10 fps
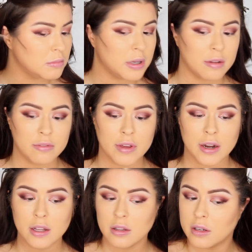put a
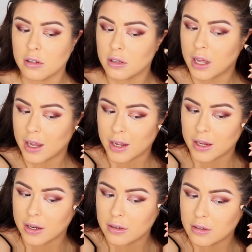very little
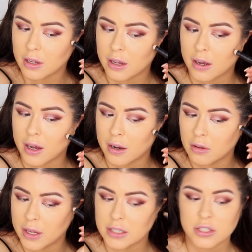line. Like, I
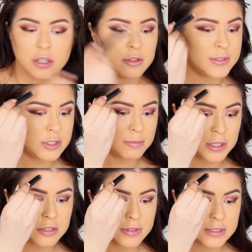don't like to use too
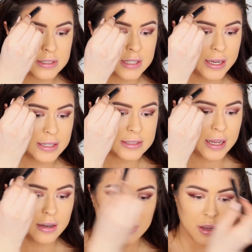much of this because, like I
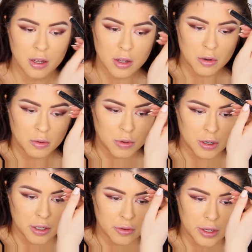said, we're
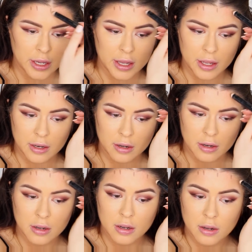going
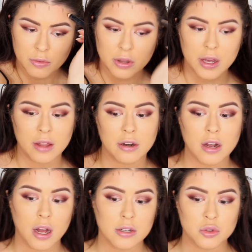in with other
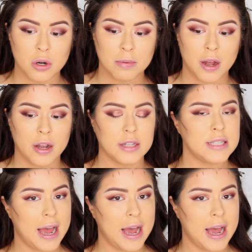contour products